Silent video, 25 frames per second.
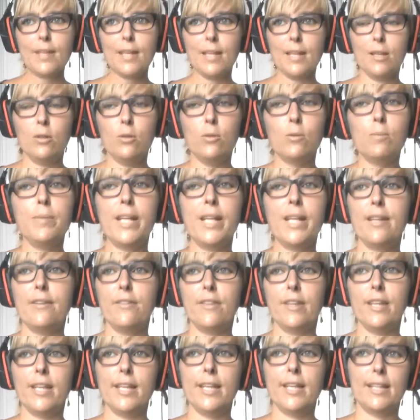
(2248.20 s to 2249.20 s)
whom they
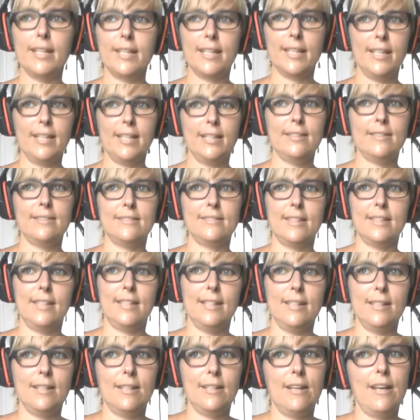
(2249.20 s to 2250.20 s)
think is
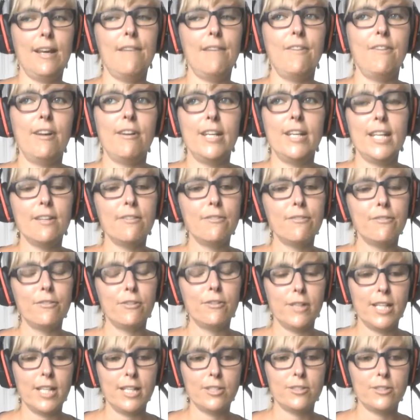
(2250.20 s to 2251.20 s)
uh, a very
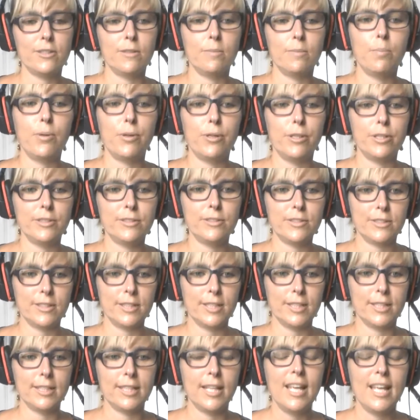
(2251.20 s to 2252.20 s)
influential
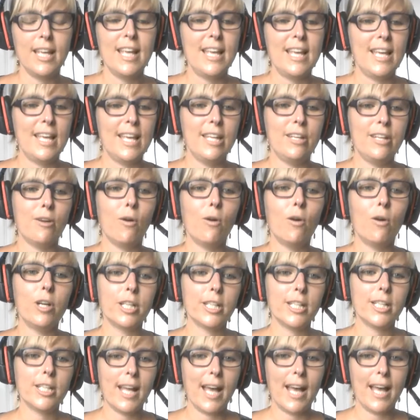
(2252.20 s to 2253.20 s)
person in
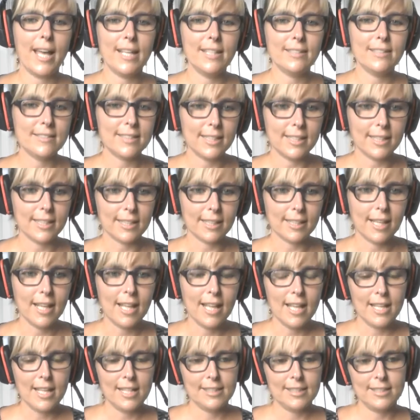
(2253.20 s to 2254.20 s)
organizing
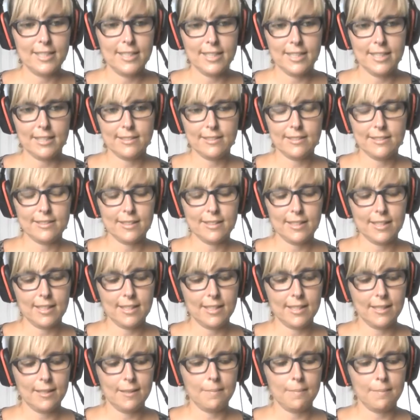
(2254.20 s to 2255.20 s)
this
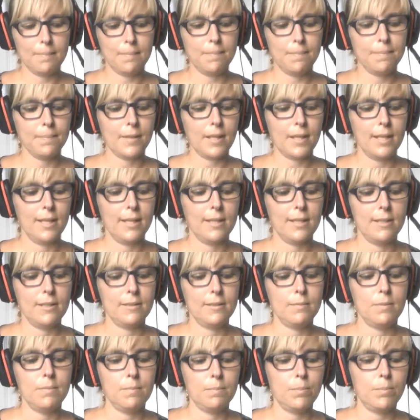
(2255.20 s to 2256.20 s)
um, uh,
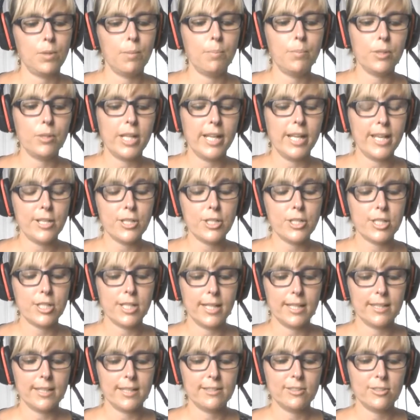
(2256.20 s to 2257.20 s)
population
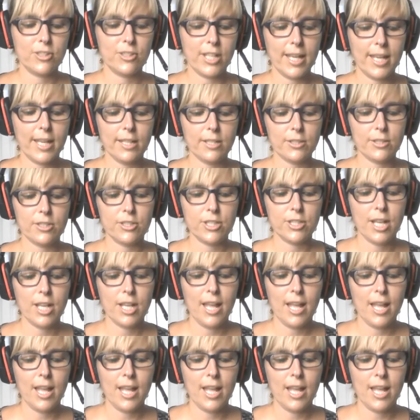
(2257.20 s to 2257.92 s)
exchange.